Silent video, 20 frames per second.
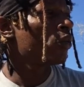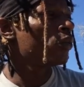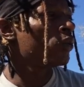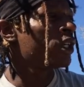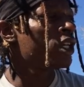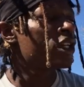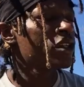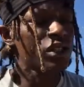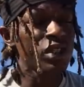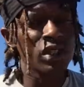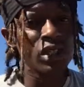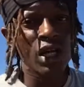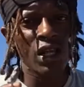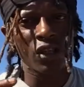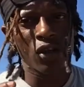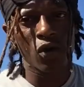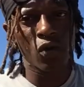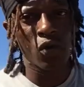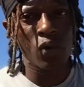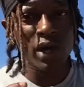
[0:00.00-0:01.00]
There's
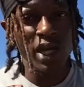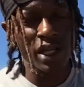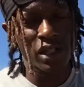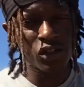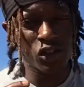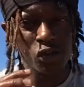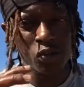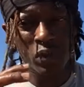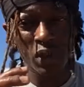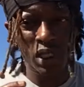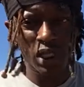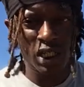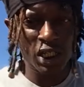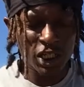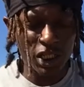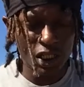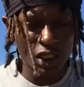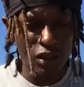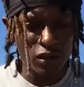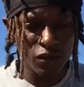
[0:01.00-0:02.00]
another way to
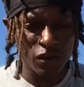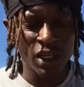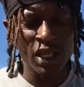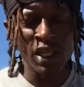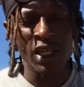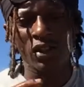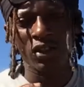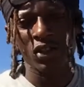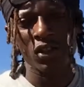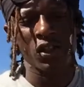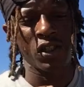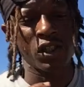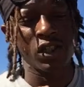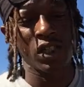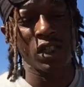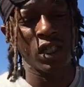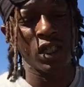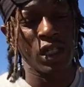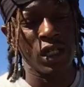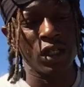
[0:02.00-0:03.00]
believe it, to
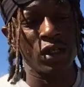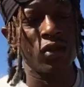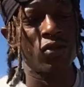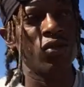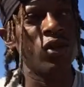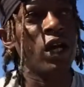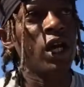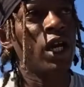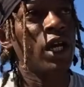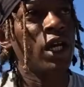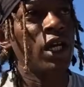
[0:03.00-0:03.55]
see it, right?